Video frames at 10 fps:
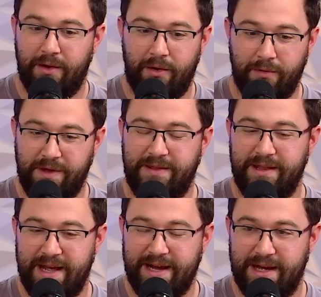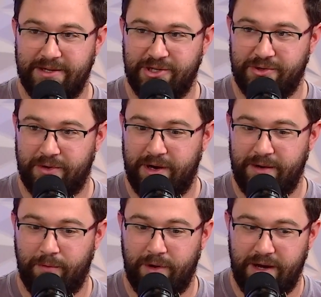The only thing that got destroyed
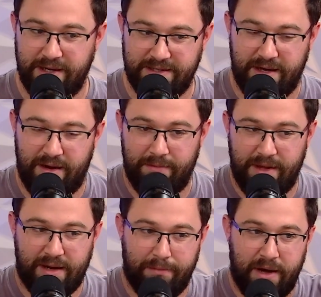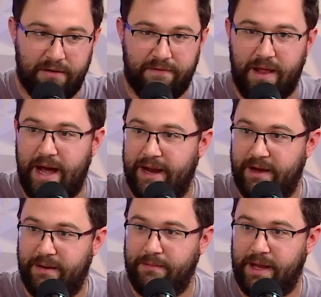was like a
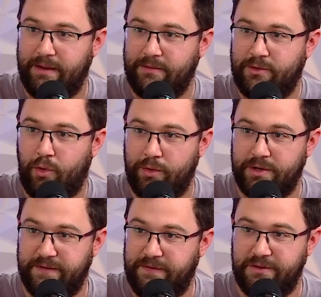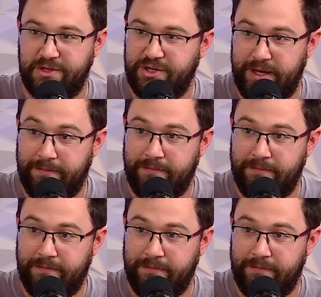butterfly, like quarter diffusion sheet.